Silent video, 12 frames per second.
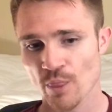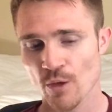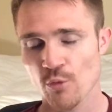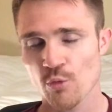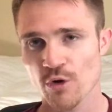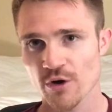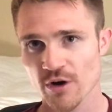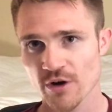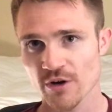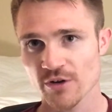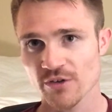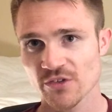
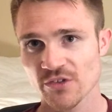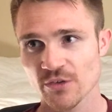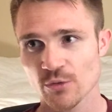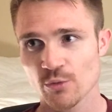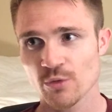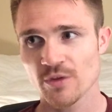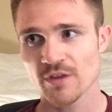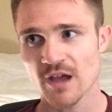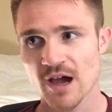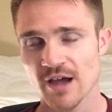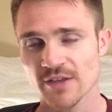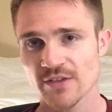workers will
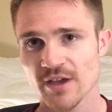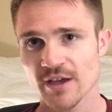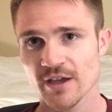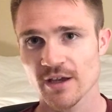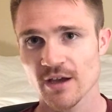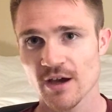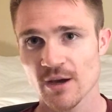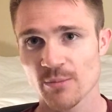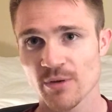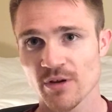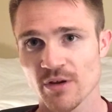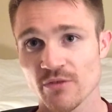not take up
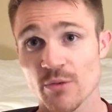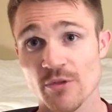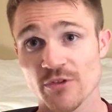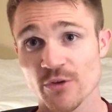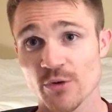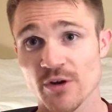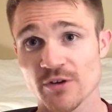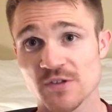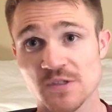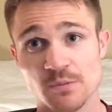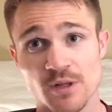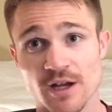from the 200
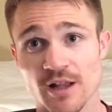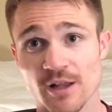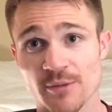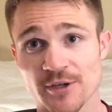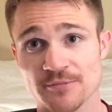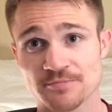supply limit.